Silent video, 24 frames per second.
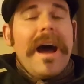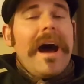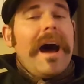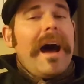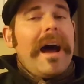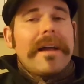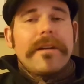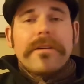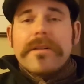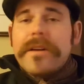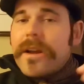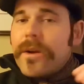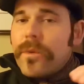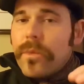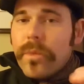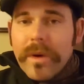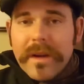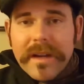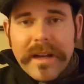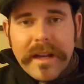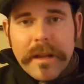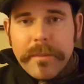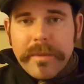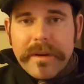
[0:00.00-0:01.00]
I don't care
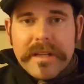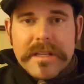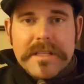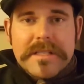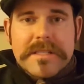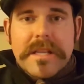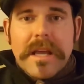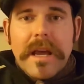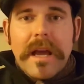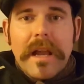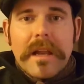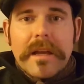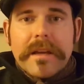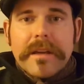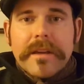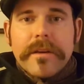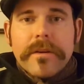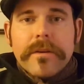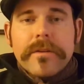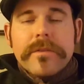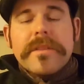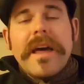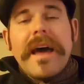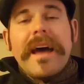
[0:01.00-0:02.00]
what anybody's telling
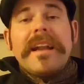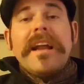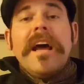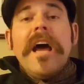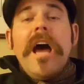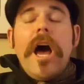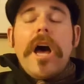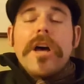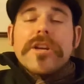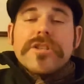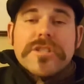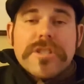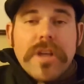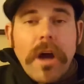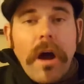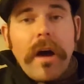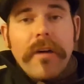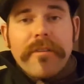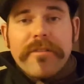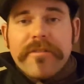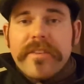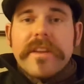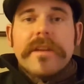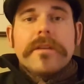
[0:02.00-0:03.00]
you that a
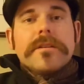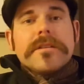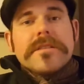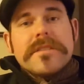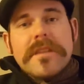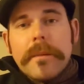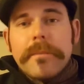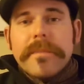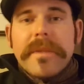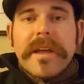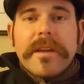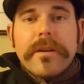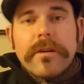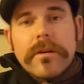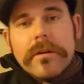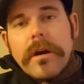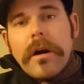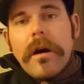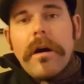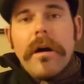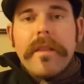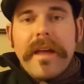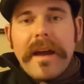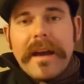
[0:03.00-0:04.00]
soft feel, someday you'll
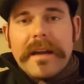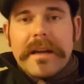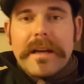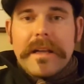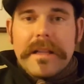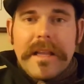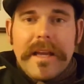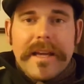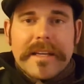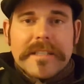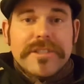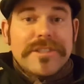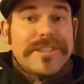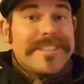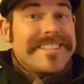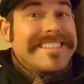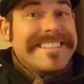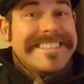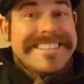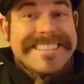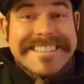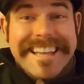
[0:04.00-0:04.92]
call that collection.